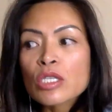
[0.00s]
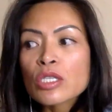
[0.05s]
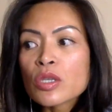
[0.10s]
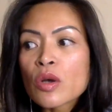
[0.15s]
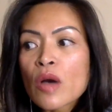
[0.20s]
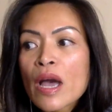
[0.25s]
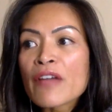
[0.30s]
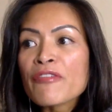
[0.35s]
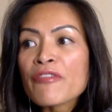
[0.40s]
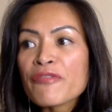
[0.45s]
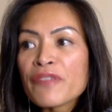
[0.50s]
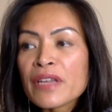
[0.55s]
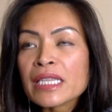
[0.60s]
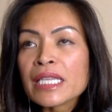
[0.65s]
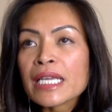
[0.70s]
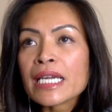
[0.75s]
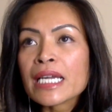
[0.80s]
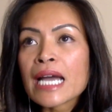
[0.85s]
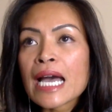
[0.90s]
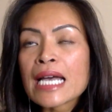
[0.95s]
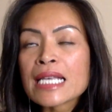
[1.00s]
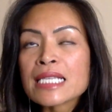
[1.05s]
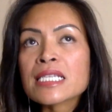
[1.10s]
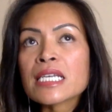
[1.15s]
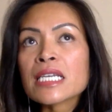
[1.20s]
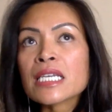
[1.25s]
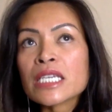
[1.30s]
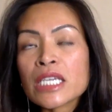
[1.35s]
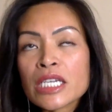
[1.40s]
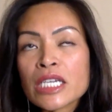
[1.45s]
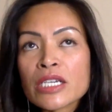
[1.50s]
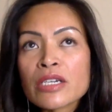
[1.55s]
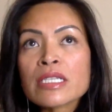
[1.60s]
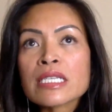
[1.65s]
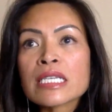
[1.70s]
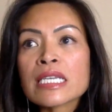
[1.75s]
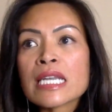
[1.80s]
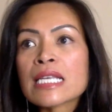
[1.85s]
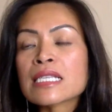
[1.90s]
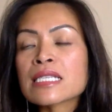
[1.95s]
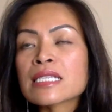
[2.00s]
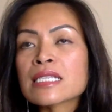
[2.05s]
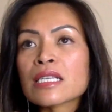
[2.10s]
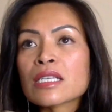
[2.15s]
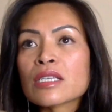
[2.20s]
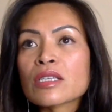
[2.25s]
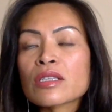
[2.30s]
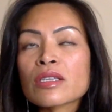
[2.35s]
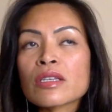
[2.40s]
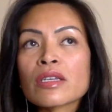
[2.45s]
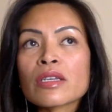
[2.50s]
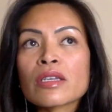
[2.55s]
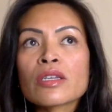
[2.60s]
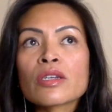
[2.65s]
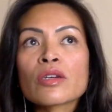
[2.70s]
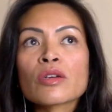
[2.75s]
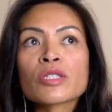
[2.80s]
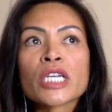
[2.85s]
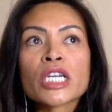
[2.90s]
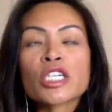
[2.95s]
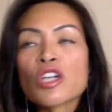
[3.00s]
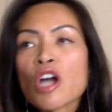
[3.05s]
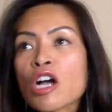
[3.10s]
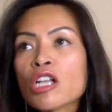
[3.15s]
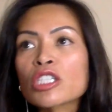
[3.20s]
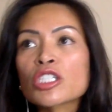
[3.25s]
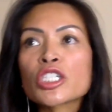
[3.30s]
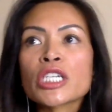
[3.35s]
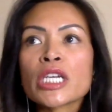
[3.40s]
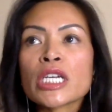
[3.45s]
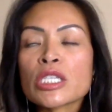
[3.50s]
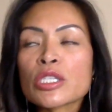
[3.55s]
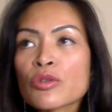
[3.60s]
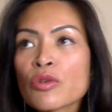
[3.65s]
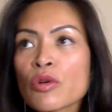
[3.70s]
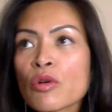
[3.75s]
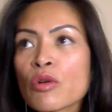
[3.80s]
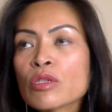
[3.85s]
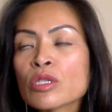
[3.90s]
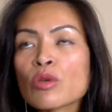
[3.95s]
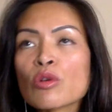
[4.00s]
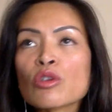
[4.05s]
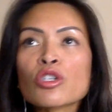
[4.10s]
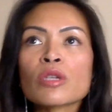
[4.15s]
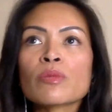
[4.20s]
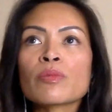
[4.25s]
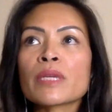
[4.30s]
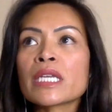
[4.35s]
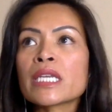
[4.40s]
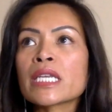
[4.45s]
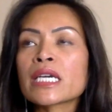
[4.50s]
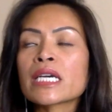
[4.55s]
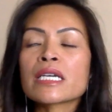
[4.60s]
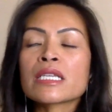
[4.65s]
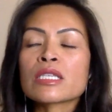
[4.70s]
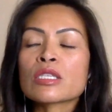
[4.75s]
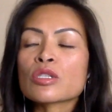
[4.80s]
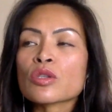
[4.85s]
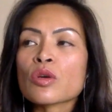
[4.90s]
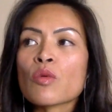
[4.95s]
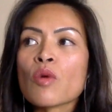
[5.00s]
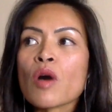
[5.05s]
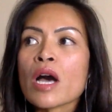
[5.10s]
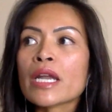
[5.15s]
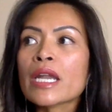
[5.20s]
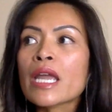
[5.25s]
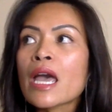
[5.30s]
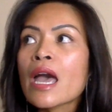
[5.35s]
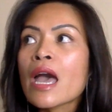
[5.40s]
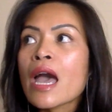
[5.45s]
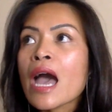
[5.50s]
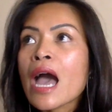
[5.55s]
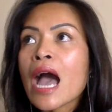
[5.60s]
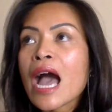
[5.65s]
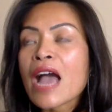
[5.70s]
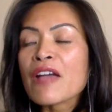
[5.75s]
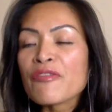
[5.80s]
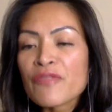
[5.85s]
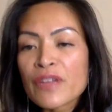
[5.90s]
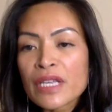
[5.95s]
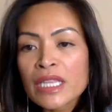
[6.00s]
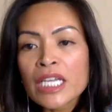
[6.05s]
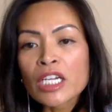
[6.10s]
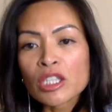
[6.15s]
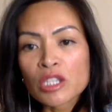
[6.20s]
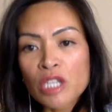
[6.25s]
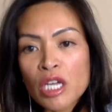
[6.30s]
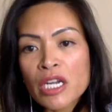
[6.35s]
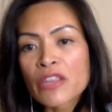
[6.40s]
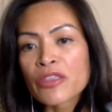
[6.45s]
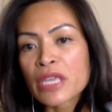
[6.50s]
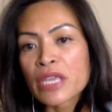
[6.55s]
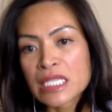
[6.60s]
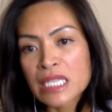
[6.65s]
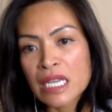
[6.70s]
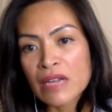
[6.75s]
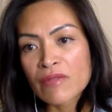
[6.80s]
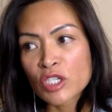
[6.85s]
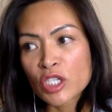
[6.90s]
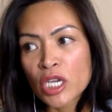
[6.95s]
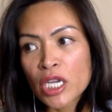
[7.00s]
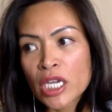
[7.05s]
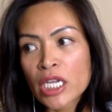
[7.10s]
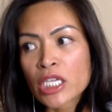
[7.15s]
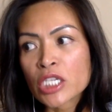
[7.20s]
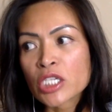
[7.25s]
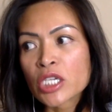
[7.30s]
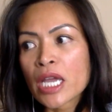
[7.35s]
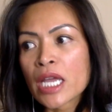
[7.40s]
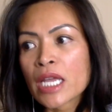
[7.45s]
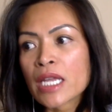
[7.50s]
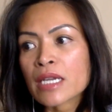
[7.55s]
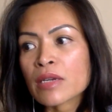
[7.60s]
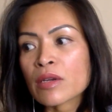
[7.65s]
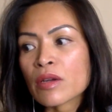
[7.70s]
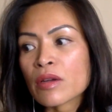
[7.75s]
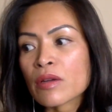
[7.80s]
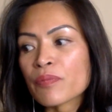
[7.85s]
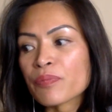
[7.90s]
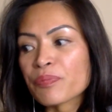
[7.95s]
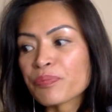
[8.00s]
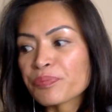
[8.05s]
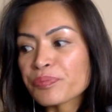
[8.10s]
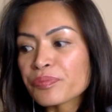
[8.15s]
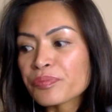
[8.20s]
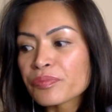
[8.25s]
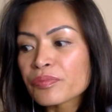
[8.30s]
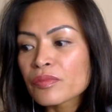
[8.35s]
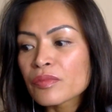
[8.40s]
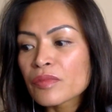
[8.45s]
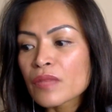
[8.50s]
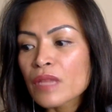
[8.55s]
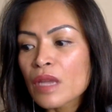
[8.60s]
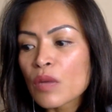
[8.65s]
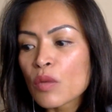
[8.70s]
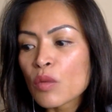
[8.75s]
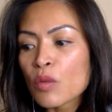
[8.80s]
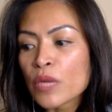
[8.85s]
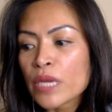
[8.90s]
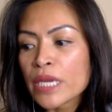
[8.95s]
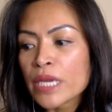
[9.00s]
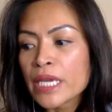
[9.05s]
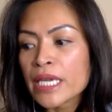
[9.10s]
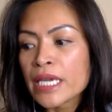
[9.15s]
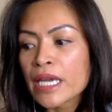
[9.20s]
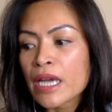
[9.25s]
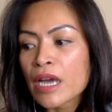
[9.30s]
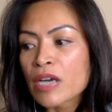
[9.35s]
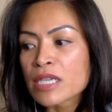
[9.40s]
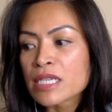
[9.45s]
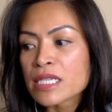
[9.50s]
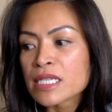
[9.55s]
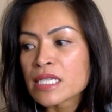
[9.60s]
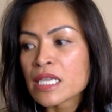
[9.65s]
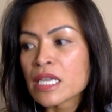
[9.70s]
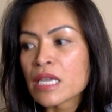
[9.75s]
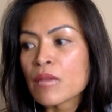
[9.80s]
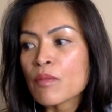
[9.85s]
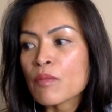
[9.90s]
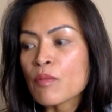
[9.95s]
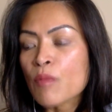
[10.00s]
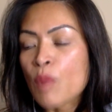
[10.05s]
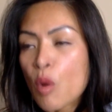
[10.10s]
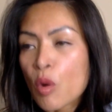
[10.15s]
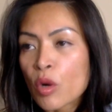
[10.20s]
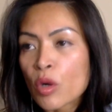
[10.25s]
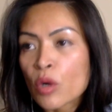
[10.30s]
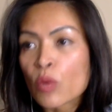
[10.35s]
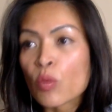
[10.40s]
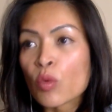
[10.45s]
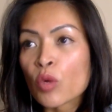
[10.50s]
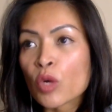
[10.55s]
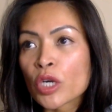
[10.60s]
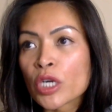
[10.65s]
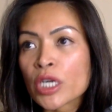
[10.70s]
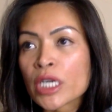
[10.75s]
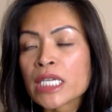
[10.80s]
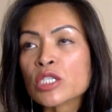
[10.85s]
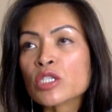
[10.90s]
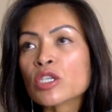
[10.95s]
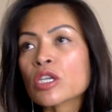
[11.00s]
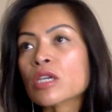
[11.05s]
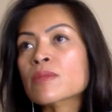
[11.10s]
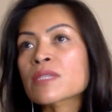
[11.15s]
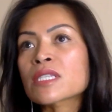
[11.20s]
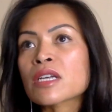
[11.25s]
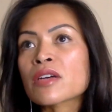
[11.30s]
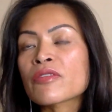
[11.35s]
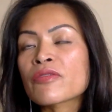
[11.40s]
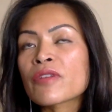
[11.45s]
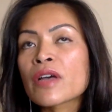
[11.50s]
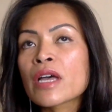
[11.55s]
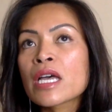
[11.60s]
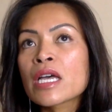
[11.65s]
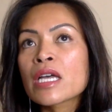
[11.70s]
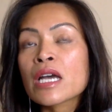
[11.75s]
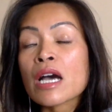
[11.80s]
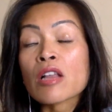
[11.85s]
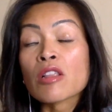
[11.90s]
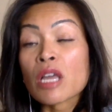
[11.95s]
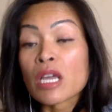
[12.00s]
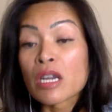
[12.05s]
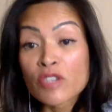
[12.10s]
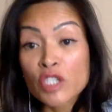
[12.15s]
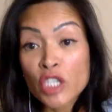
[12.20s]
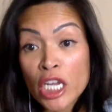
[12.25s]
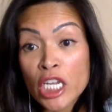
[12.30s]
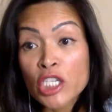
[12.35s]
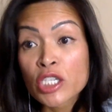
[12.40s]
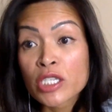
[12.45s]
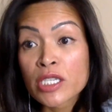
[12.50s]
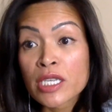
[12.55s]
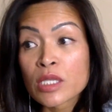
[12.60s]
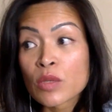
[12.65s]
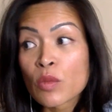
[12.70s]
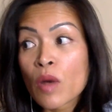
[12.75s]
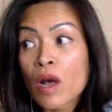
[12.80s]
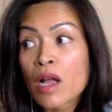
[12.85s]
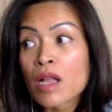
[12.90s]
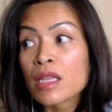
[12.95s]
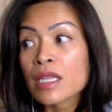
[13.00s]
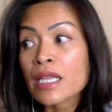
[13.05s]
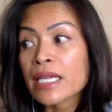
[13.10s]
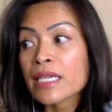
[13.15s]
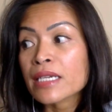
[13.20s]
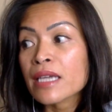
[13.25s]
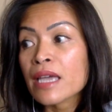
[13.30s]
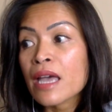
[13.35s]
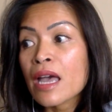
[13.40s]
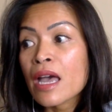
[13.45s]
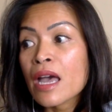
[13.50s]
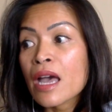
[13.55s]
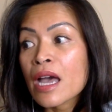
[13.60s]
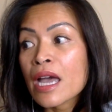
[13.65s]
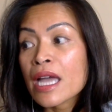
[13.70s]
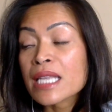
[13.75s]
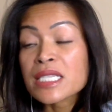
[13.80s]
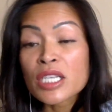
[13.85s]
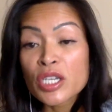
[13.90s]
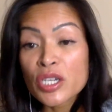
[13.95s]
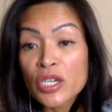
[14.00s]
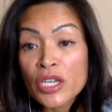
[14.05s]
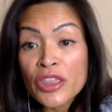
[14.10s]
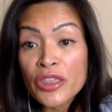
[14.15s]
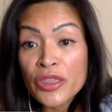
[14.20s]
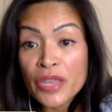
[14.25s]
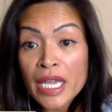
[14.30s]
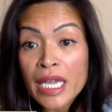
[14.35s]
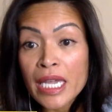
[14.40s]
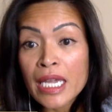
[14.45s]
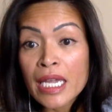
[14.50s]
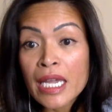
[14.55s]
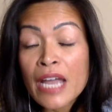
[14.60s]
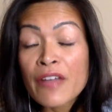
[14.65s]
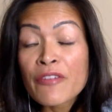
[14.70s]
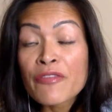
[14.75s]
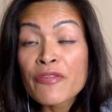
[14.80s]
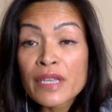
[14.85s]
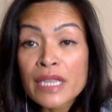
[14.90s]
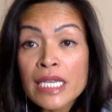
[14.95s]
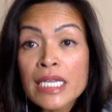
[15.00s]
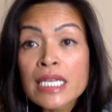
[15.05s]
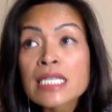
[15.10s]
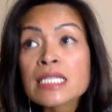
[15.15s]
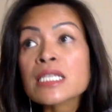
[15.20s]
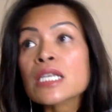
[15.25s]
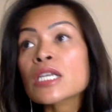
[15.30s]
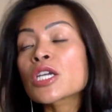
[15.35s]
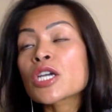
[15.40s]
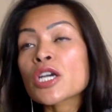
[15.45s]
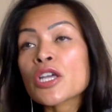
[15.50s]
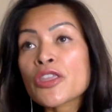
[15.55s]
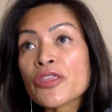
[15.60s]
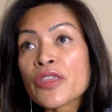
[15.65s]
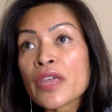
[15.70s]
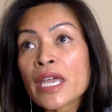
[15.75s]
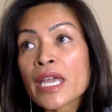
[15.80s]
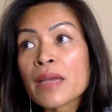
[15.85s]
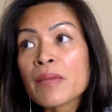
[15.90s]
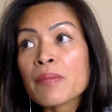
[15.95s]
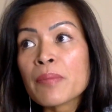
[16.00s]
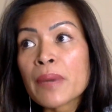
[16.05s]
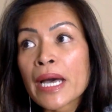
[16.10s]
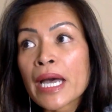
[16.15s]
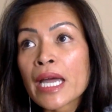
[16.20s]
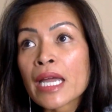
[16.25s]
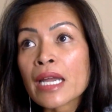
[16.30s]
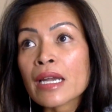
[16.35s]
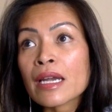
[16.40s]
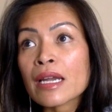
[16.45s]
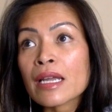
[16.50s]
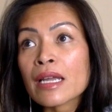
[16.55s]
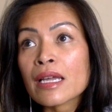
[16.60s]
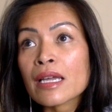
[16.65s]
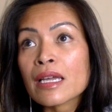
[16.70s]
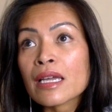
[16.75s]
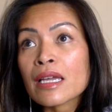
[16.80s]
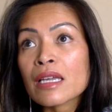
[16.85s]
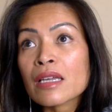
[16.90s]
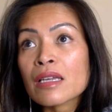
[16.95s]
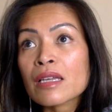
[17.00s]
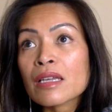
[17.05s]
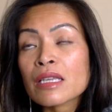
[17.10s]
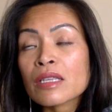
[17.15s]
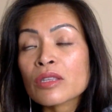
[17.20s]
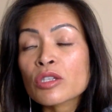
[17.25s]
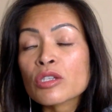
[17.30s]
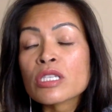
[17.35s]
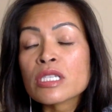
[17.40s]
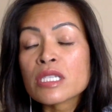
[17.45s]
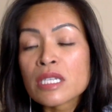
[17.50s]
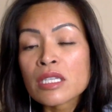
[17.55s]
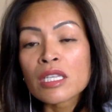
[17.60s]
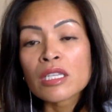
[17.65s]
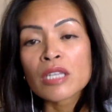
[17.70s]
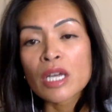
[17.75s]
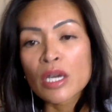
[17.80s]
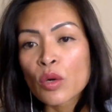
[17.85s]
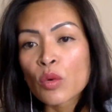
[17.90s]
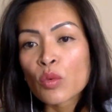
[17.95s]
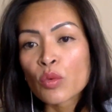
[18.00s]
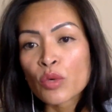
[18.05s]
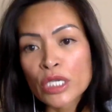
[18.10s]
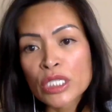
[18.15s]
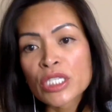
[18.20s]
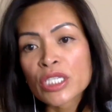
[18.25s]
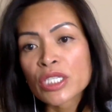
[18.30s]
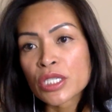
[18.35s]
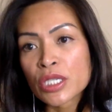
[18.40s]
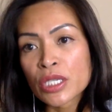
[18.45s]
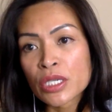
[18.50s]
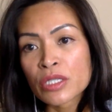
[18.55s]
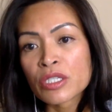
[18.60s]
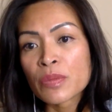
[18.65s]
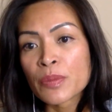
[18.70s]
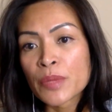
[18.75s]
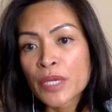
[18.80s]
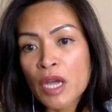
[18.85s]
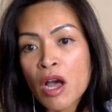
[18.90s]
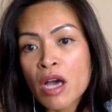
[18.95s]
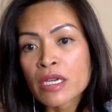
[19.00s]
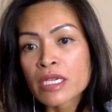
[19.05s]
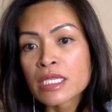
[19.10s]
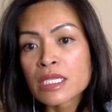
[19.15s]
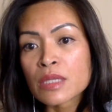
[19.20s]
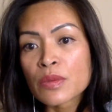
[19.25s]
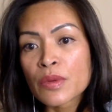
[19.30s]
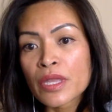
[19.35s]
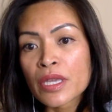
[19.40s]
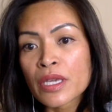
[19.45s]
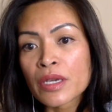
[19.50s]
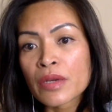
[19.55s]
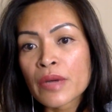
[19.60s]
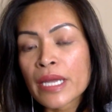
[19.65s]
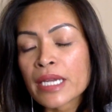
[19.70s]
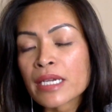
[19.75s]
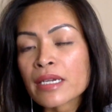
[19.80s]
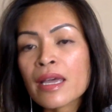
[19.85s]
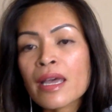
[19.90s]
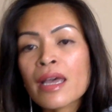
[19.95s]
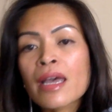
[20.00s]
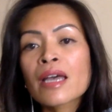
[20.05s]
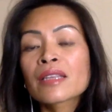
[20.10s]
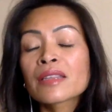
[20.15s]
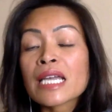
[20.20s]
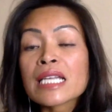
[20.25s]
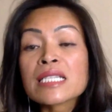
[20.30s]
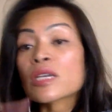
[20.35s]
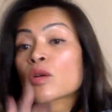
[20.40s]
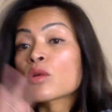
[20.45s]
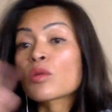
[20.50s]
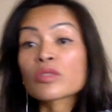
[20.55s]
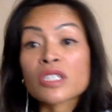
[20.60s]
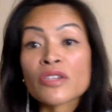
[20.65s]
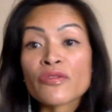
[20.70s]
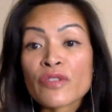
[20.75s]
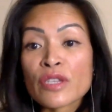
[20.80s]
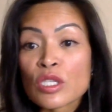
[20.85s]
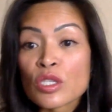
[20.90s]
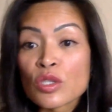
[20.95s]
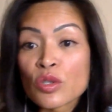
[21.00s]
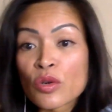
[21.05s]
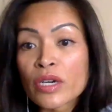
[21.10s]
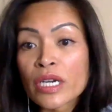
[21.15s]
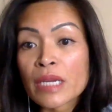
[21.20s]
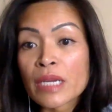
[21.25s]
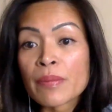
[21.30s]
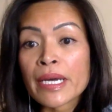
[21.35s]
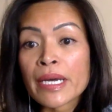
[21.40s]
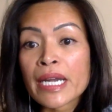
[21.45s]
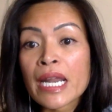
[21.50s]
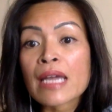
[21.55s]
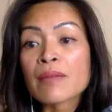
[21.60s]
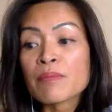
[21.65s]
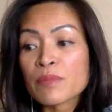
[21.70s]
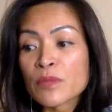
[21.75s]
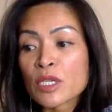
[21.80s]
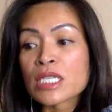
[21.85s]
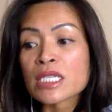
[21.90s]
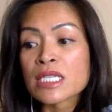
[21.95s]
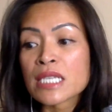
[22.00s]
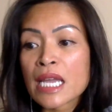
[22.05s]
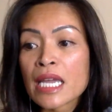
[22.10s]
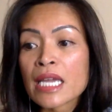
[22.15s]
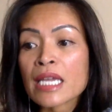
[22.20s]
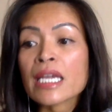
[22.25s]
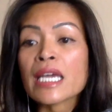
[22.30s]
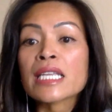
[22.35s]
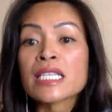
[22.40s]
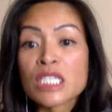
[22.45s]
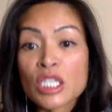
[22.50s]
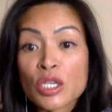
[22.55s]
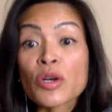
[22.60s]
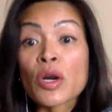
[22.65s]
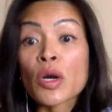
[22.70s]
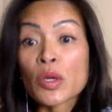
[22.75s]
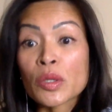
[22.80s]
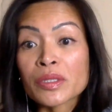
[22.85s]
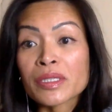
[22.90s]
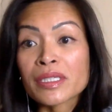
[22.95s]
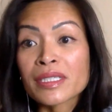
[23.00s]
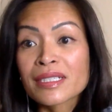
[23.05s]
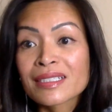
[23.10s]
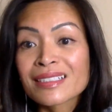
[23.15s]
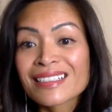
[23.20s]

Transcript: So I feel like as the years and as technology has grown, social media and so on, I feel like a lot of things have changed, and we are seeing more work in terms of a lot of changes as well. And it's a good thing. I feel like it's a good thing, but there's still a lot of work to do, to be honest with you. And that's a whole different story, but I'm just saying it's grown.